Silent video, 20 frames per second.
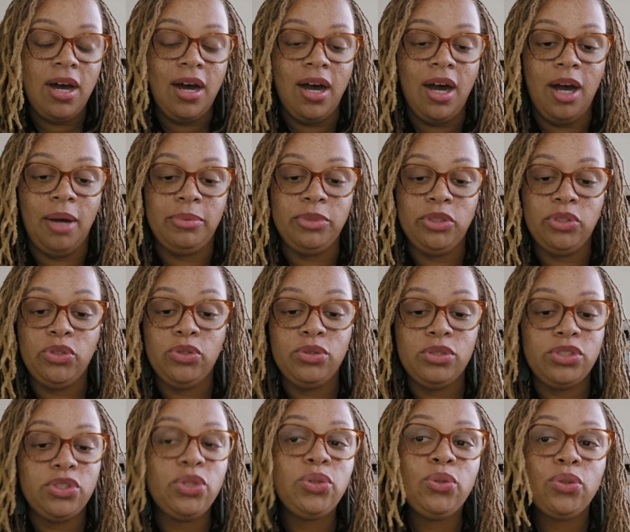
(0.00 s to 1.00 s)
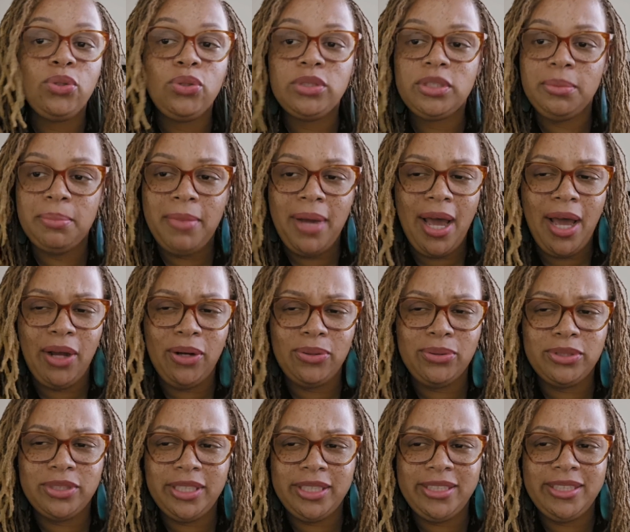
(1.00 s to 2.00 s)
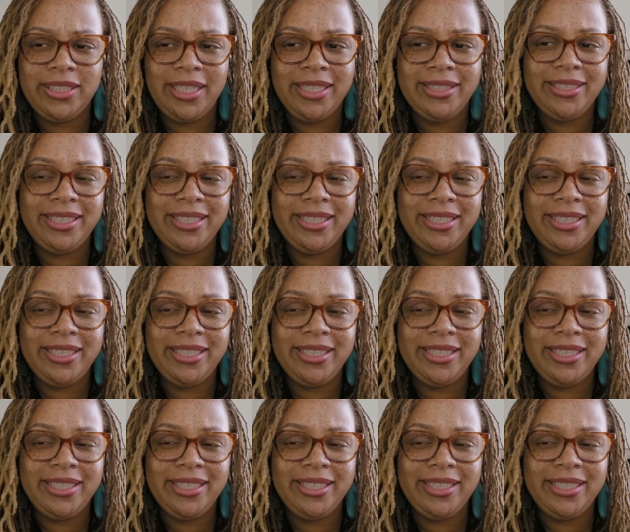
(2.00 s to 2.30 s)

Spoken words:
You use tools and models, they say,